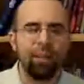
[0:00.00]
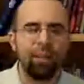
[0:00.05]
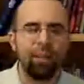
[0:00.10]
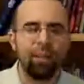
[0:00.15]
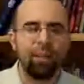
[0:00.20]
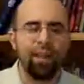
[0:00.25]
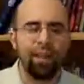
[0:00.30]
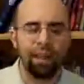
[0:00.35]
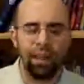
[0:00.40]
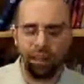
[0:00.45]

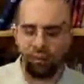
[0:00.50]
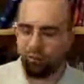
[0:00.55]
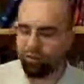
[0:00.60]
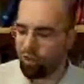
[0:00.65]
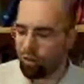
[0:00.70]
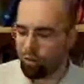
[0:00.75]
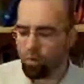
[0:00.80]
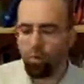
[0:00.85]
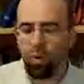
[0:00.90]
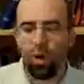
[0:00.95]
That if
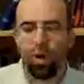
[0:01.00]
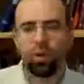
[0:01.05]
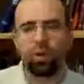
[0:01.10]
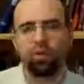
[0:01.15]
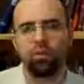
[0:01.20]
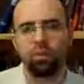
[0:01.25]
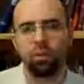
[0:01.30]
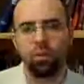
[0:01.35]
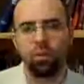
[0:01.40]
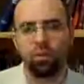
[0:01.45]
you want
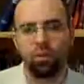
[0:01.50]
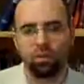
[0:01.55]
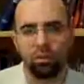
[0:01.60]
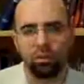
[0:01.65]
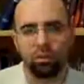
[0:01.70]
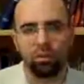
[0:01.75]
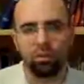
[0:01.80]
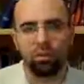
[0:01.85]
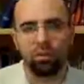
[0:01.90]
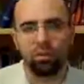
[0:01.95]
to
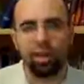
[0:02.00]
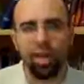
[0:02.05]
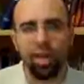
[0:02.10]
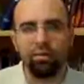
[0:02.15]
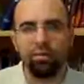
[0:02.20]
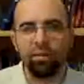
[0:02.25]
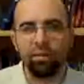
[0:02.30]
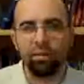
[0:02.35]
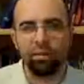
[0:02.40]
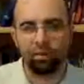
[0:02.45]
include
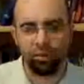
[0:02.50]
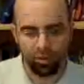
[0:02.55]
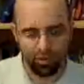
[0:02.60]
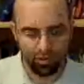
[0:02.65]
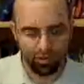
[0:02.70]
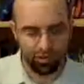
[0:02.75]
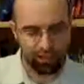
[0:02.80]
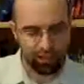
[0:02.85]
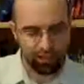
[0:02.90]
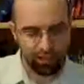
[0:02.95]

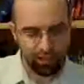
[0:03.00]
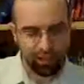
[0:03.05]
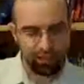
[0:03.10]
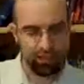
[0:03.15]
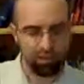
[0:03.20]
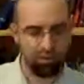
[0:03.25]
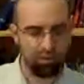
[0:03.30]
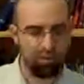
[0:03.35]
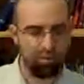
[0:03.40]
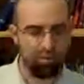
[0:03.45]
evolution
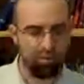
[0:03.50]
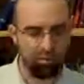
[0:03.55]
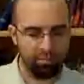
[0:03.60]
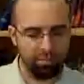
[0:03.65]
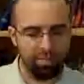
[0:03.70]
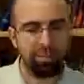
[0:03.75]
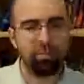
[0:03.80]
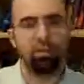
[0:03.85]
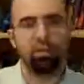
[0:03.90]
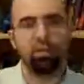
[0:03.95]
into the
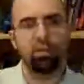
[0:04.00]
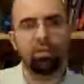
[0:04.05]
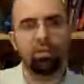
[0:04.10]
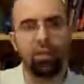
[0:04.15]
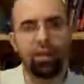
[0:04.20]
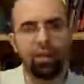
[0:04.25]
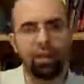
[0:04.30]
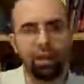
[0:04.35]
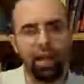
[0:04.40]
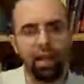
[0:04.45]
biblical
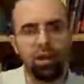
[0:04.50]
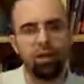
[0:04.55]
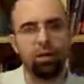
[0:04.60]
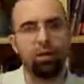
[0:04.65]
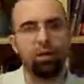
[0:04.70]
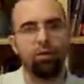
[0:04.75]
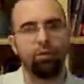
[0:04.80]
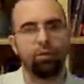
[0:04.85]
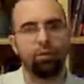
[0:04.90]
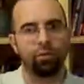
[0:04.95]
account
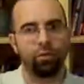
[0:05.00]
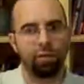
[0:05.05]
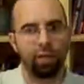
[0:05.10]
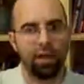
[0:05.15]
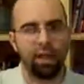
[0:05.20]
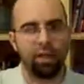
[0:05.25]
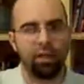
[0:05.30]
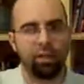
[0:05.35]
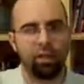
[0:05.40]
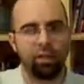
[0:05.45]
of
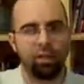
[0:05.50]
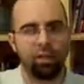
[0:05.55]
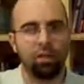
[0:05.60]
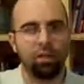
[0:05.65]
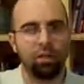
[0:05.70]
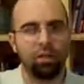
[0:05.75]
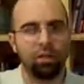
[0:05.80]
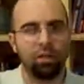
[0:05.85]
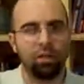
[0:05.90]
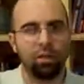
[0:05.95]
creation,
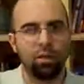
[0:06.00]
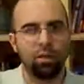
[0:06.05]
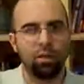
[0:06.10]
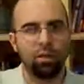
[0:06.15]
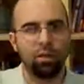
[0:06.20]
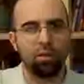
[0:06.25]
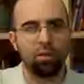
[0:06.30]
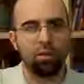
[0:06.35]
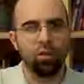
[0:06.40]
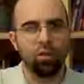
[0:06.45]

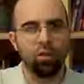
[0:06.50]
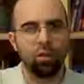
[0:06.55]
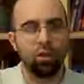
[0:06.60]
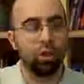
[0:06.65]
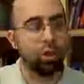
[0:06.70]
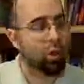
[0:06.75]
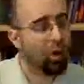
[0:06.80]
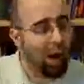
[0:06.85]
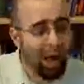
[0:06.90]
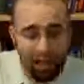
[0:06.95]

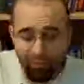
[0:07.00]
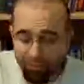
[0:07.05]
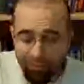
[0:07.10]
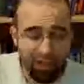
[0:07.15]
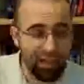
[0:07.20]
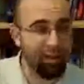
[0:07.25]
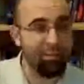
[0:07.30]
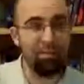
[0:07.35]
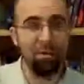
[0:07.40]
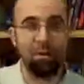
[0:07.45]
you have to
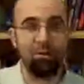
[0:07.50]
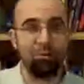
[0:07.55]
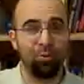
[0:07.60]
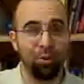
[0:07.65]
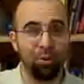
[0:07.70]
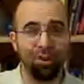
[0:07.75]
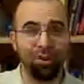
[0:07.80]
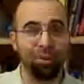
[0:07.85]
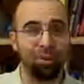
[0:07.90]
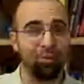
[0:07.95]
give me a
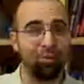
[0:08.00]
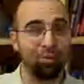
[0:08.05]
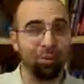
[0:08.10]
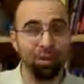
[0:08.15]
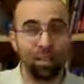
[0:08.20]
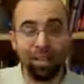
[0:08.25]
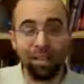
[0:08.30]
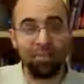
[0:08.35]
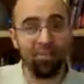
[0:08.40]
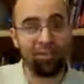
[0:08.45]
reason to
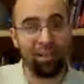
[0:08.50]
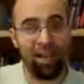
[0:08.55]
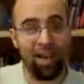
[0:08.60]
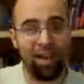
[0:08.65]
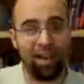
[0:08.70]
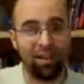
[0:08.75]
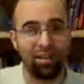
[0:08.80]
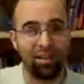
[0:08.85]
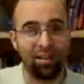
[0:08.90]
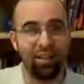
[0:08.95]
believe
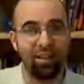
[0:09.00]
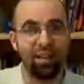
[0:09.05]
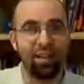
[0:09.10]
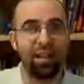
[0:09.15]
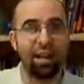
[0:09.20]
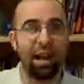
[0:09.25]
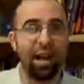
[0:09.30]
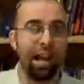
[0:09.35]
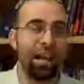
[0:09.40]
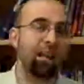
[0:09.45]
that.
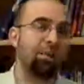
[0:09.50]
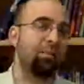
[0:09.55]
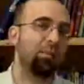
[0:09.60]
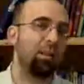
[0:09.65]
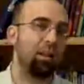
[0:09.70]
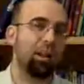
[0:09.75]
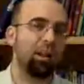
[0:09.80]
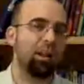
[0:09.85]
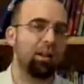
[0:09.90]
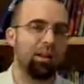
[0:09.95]
I am
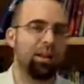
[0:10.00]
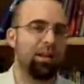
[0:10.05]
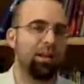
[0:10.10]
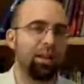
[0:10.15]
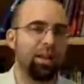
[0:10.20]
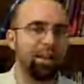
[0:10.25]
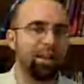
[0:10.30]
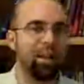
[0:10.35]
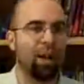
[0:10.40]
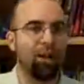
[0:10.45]
not under
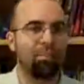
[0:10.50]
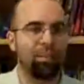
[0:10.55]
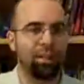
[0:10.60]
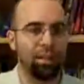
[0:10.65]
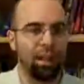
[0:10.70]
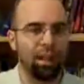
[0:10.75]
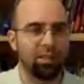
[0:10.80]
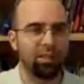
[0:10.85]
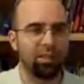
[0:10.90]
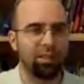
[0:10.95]
any
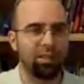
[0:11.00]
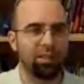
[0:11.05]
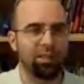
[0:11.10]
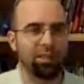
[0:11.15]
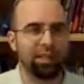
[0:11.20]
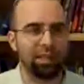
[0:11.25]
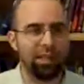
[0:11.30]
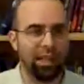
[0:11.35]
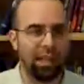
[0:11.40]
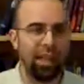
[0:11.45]
obligation
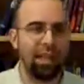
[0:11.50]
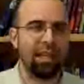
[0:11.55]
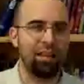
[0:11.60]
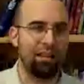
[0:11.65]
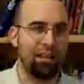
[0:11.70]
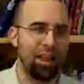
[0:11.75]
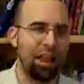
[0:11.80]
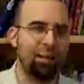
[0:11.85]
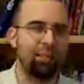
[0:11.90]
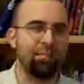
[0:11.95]
to take
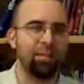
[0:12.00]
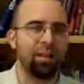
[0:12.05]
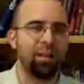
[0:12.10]
that.